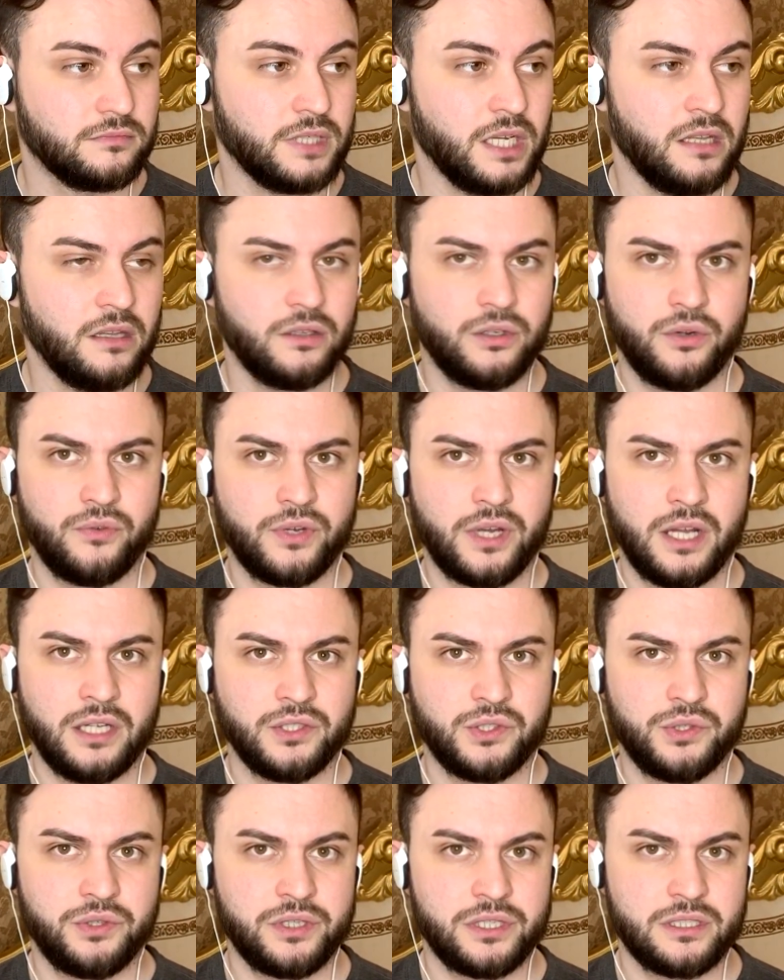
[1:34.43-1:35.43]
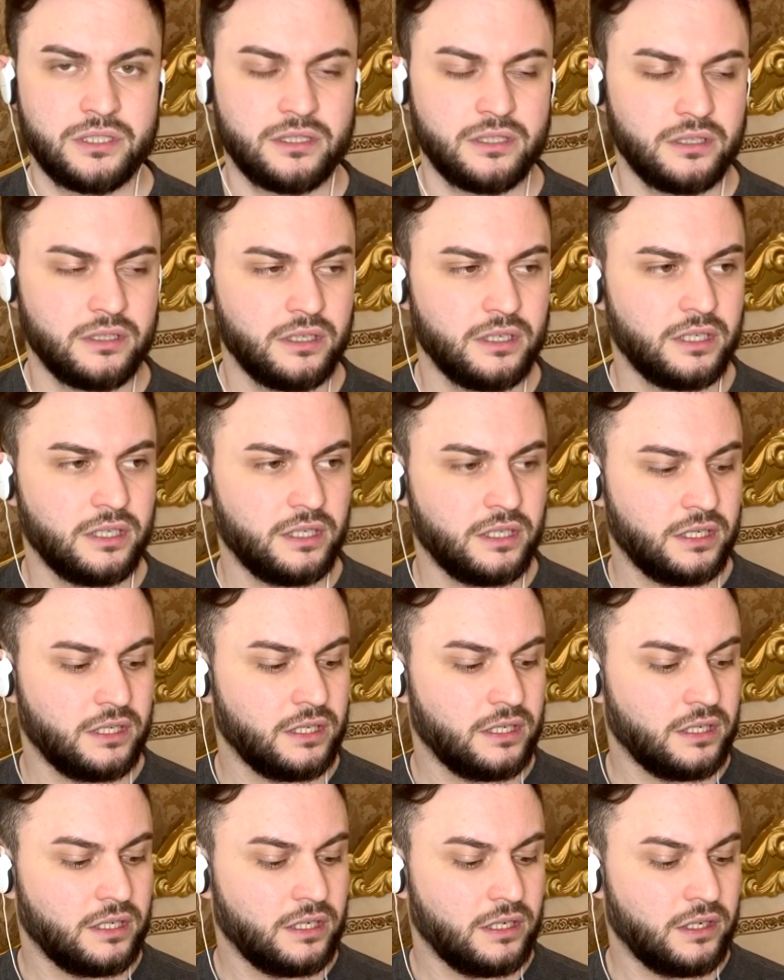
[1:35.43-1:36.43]
A lot of countries
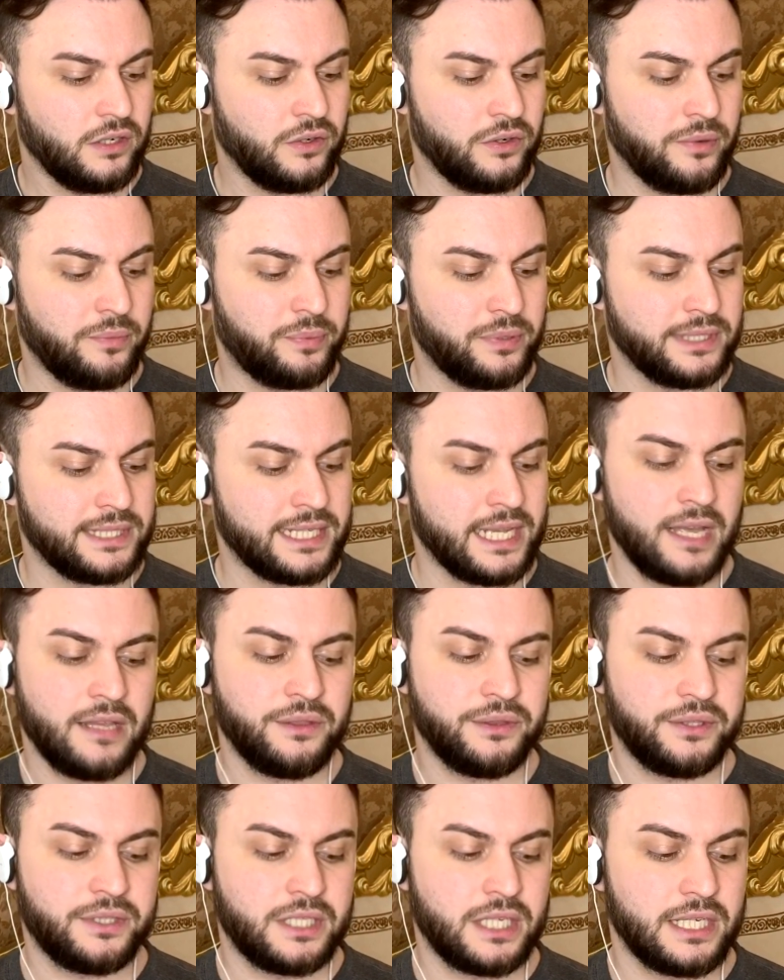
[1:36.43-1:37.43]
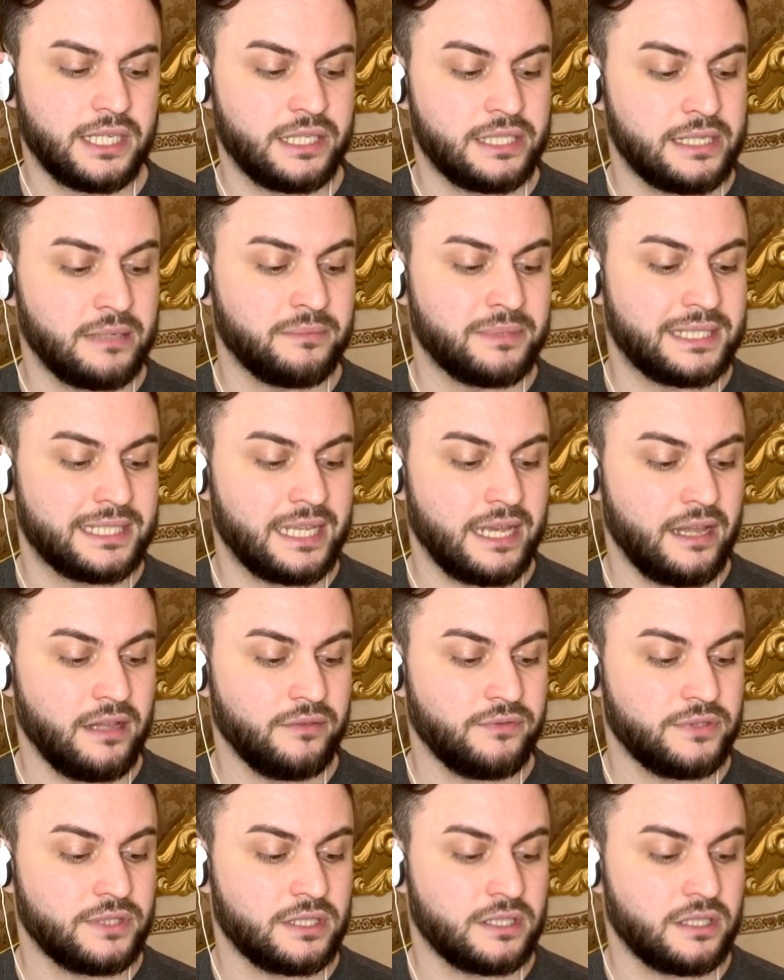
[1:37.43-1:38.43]
represent
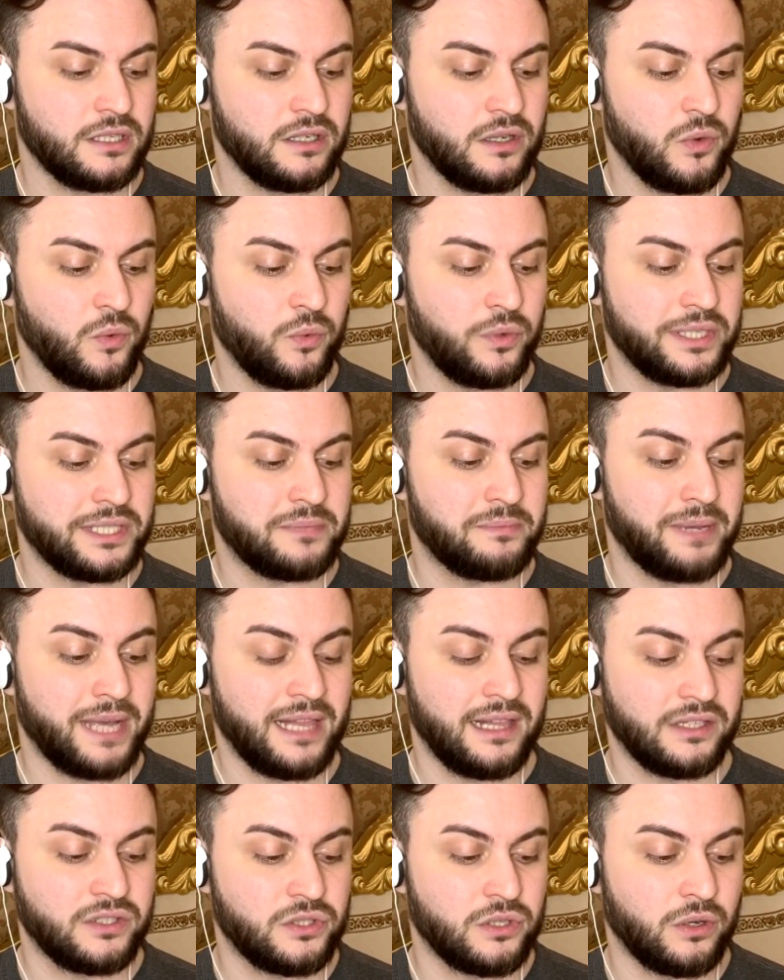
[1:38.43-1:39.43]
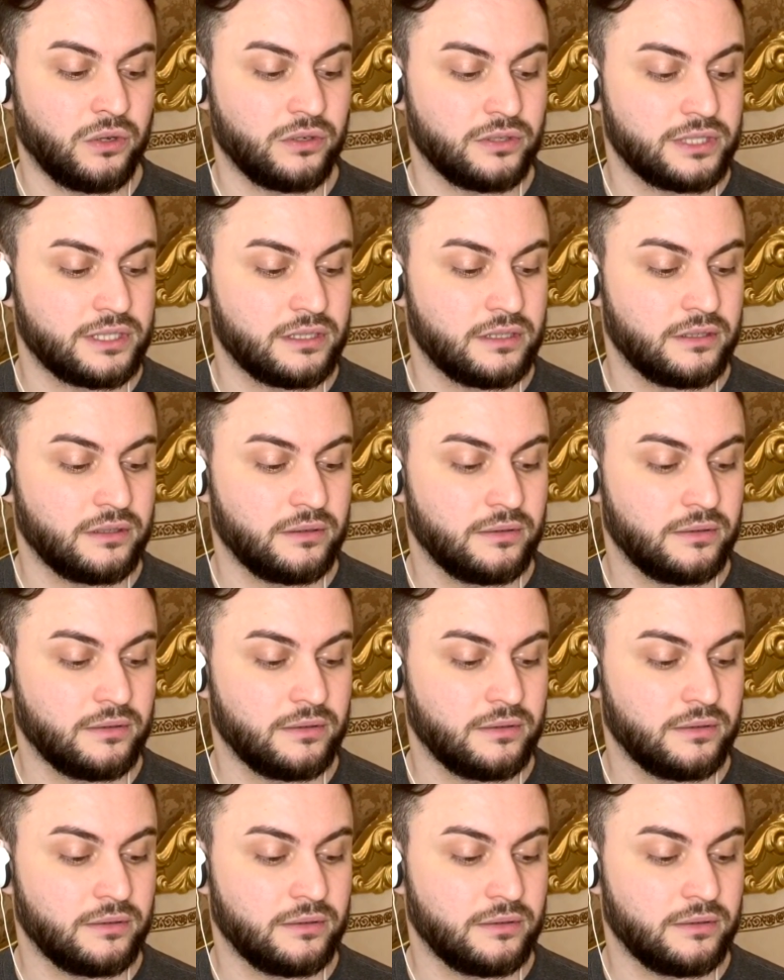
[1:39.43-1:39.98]
themselves with ballad songs.